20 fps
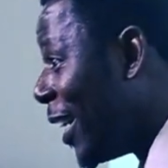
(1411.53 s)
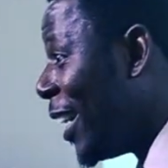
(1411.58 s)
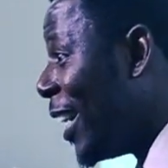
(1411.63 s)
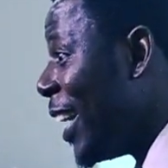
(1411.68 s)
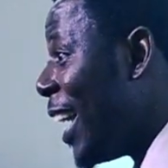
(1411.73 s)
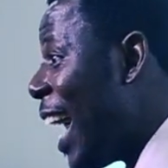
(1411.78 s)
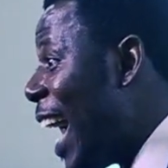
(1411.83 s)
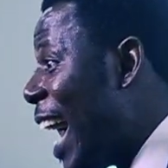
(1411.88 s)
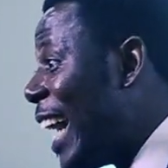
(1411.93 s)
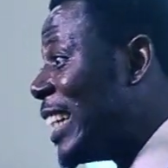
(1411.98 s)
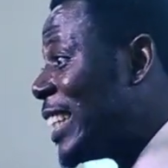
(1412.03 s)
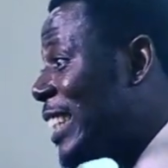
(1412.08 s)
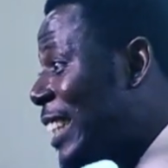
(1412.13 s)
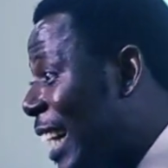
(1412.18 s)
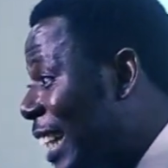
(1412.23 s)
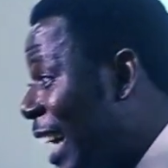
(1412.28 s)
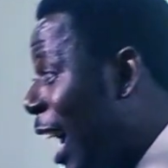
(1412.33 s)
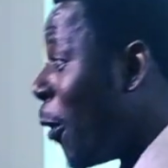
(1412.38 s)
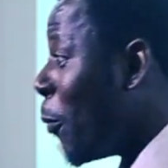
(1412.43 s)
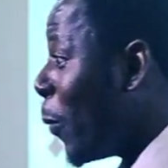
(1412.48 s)
I said
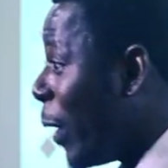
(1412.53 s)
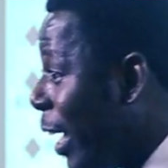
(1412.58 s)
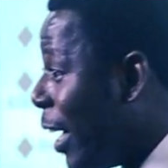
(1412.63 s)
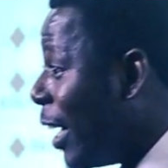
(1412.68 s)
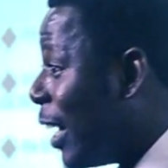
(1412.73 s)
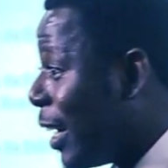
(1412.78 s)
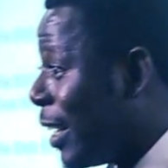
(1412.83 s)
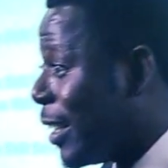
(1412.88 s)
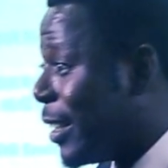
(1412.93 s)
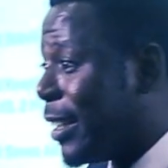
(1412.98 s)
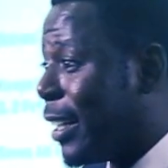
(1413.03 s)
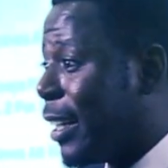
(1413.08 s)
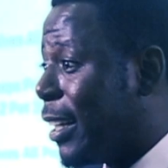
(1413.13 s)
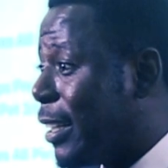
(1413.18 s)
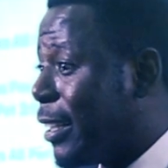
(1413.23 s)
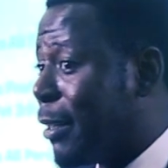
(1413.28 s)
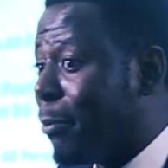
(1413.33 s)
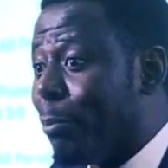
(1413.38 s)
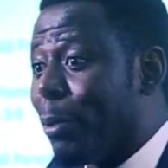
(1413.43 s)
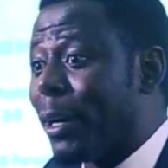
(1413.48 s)
I will,
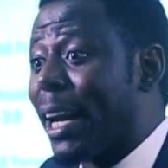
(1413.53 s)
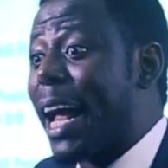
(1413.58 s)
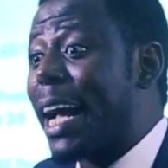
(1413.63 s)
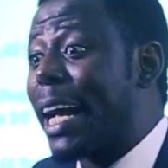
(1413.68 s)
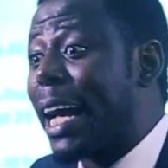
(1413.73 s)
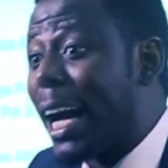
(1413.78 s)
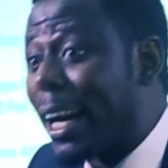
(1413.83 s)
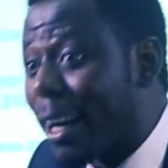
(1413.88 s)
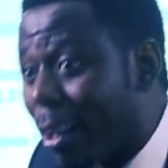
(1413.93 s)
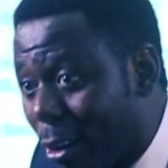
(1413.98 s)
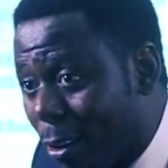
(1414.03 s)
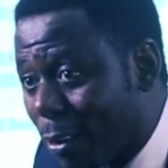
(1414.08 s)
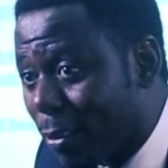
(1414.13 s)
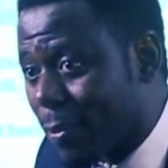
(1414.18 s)
but I cannot.